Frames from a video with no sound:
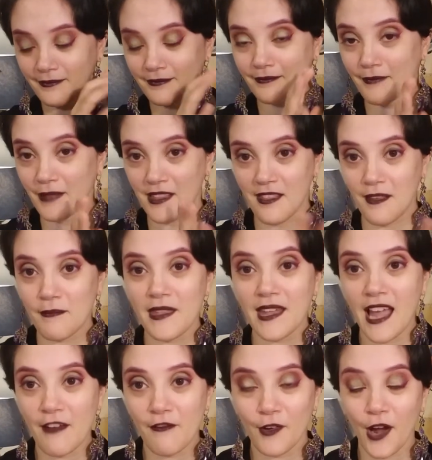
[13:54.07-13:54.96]
but something
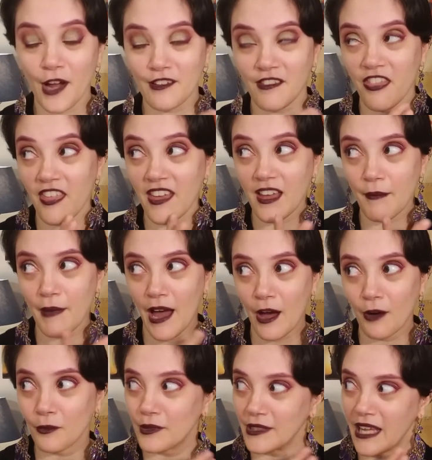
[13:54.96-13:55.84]
I forgot to think
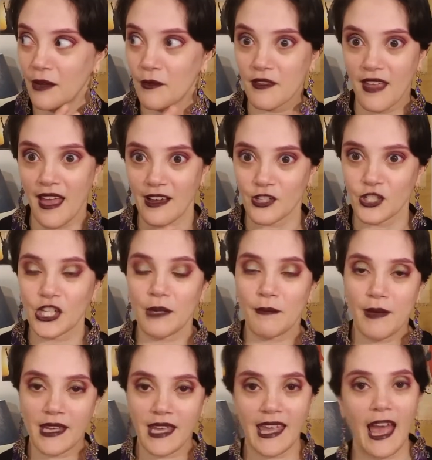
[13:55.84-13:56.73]
about when I was actually
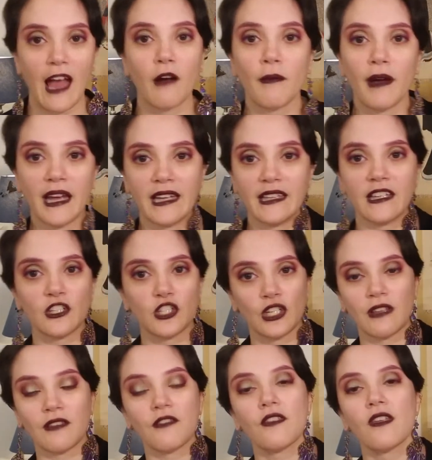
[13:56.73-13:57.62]
picking out my
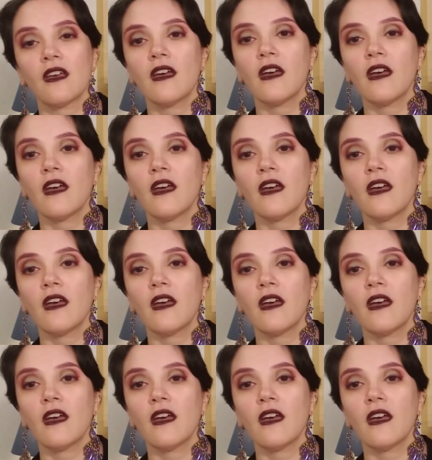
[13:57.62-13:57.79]
editions.